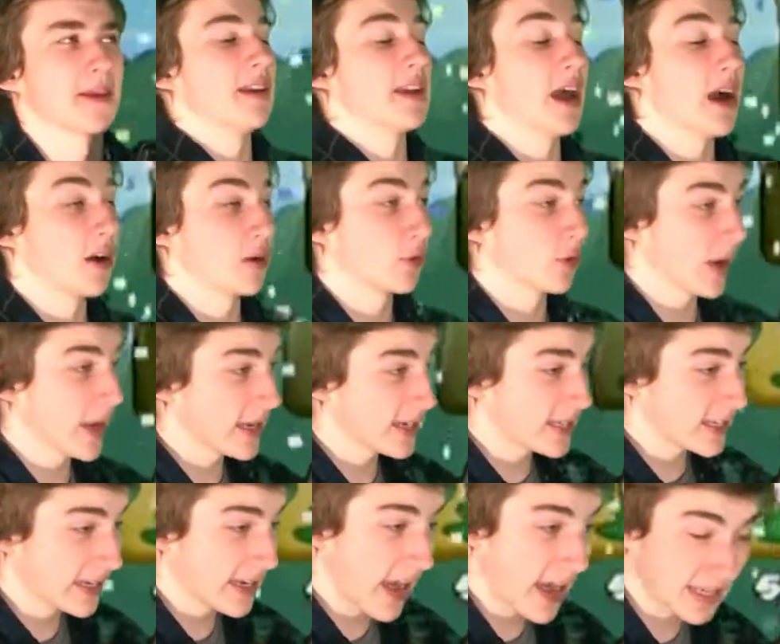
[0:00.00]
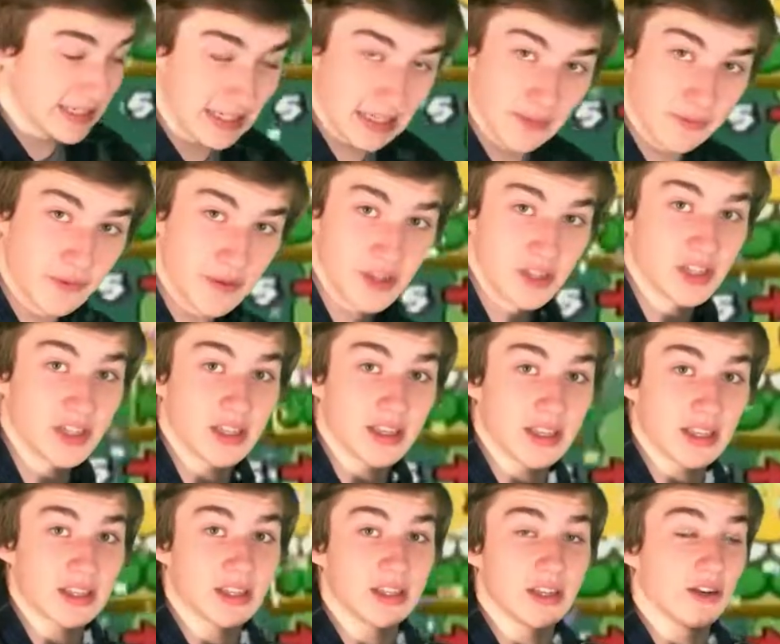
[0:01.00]
Now, granted, I did finish it
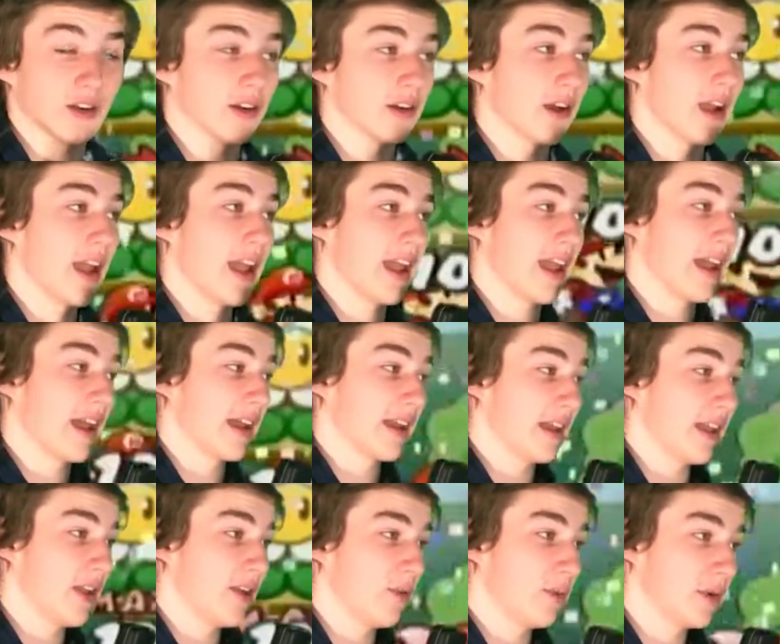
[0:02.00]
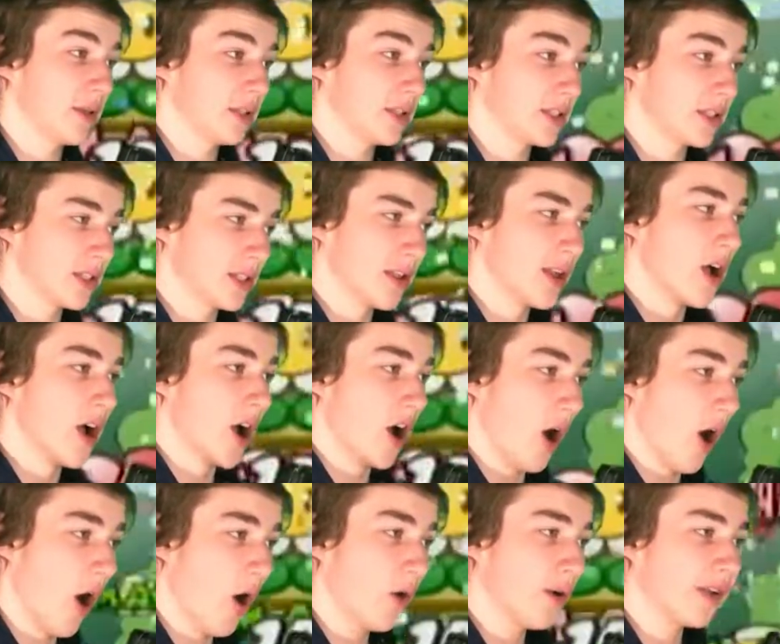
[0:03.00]
this year, and it was
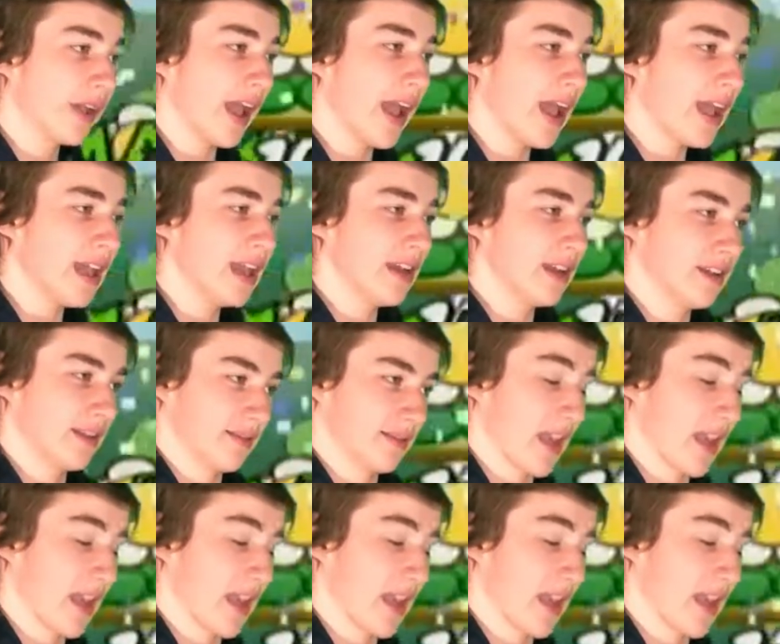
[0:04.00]
okay.